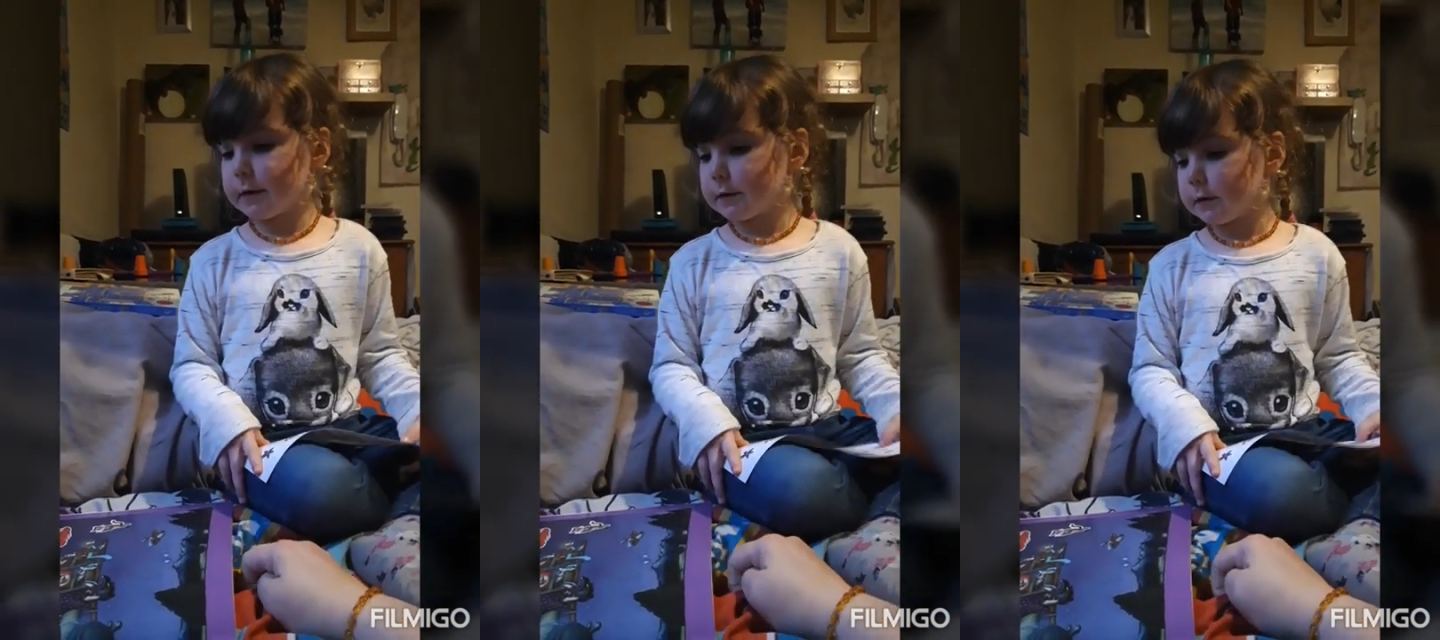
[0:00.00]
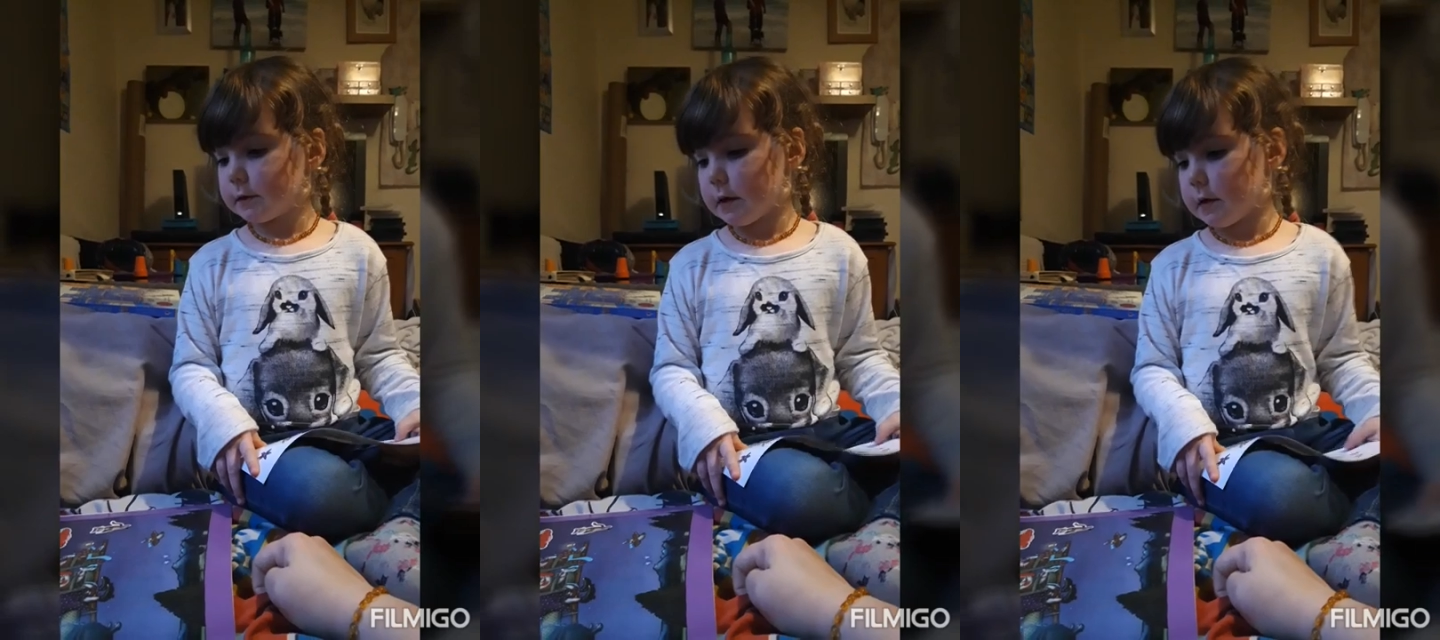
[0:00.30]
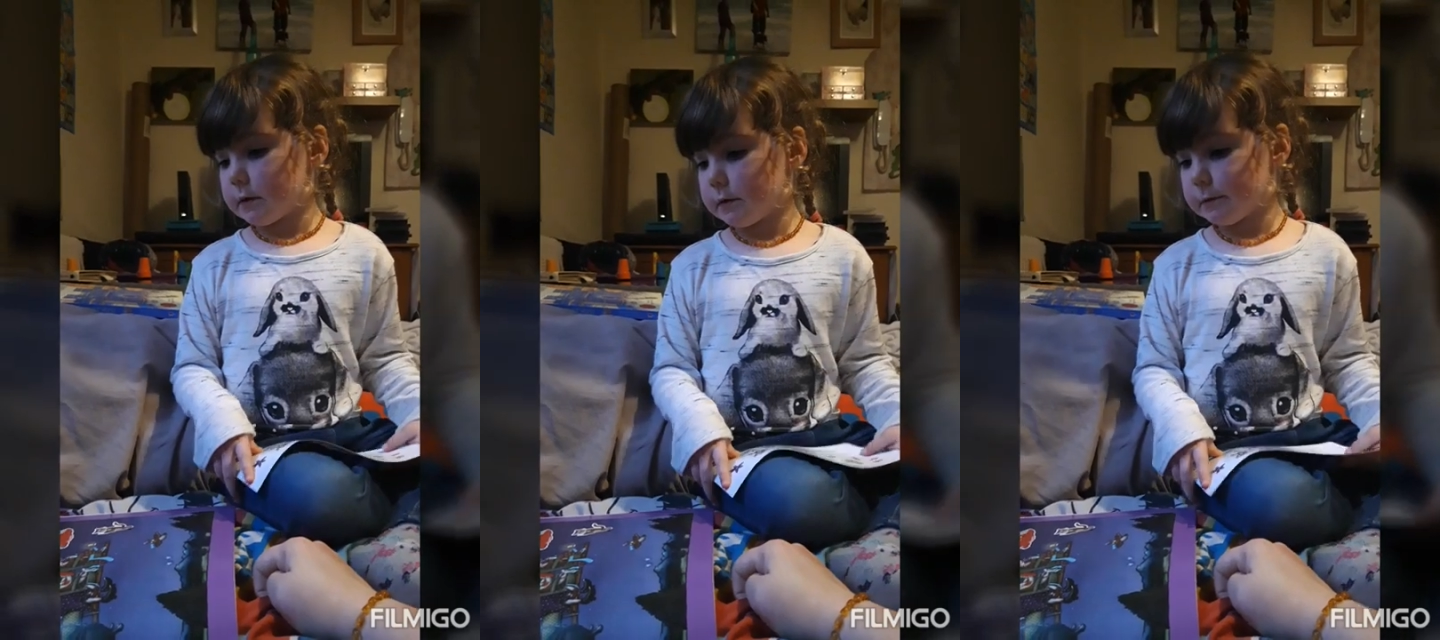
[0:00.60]
We're going to add
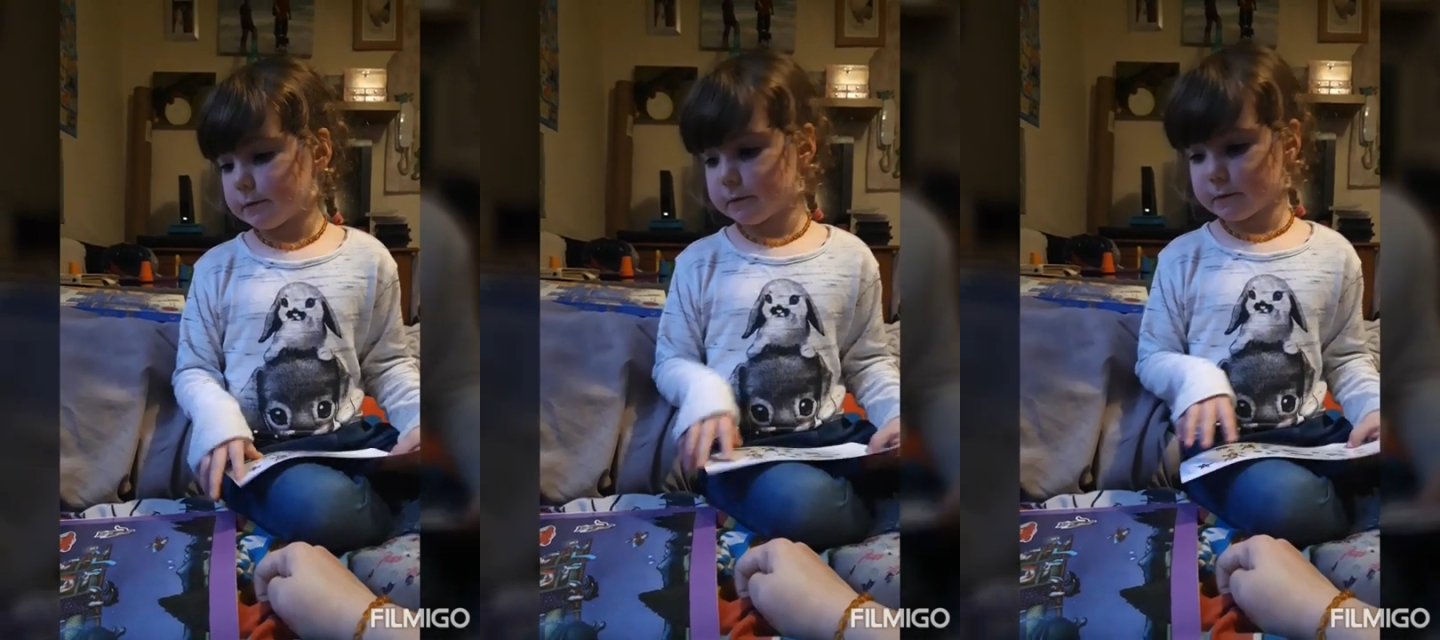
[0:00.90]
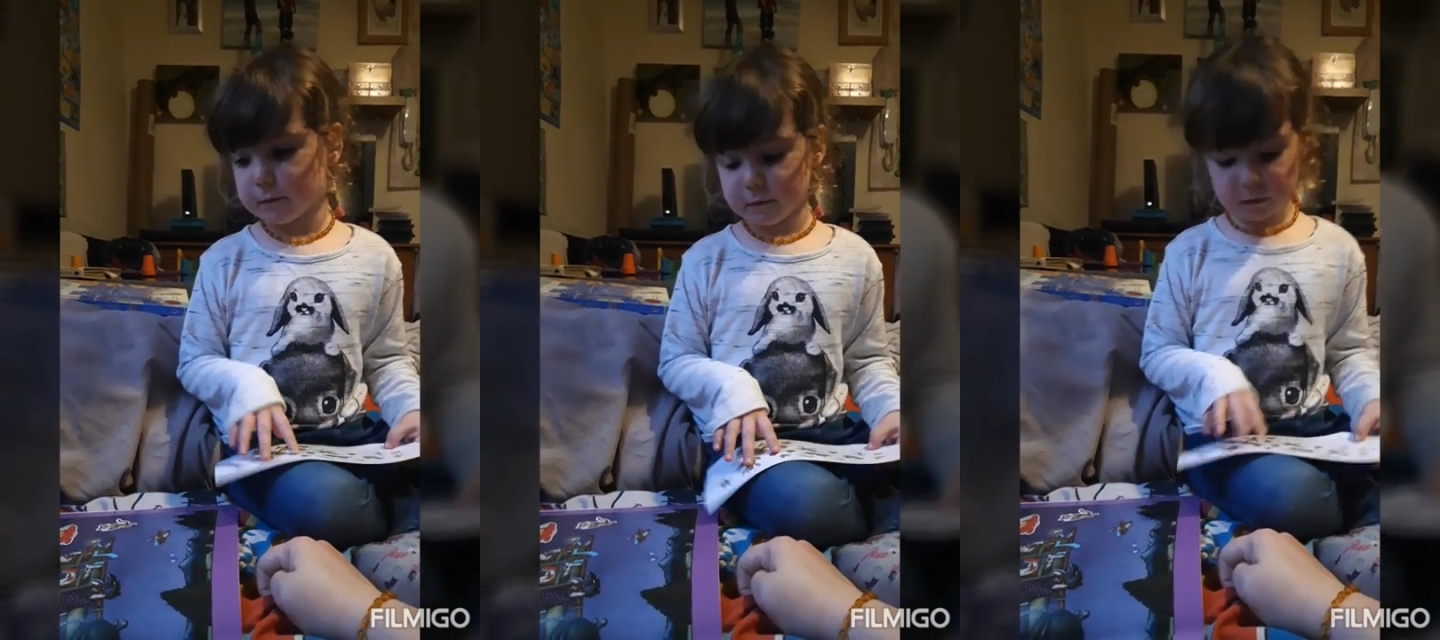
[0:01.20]
some things in we've done